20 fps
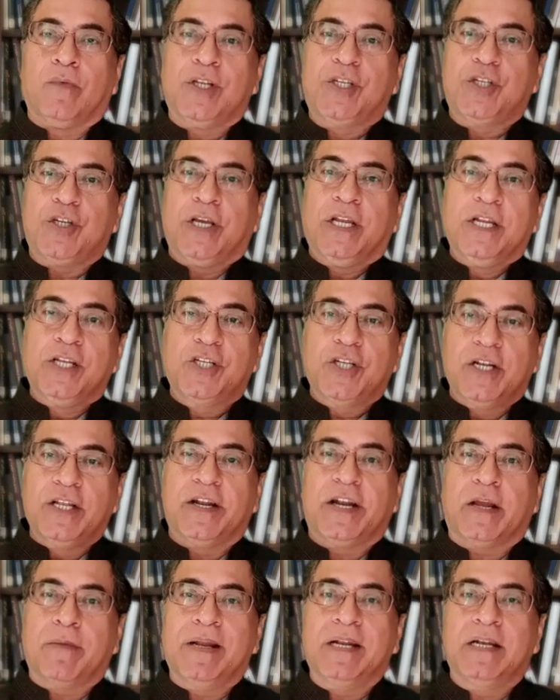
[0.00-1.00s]
which
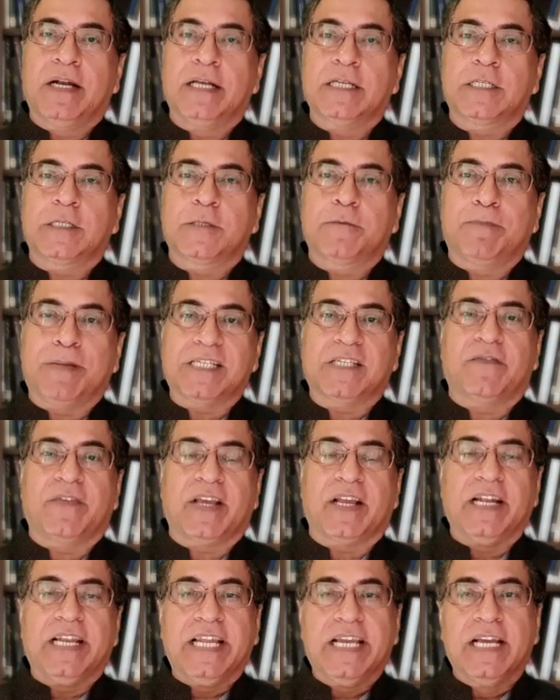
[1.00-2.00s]
initially recommended a
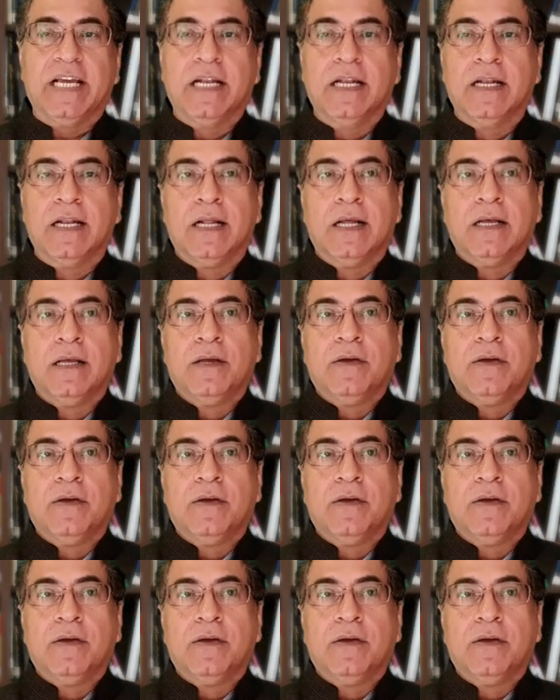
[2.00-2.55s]
specific legal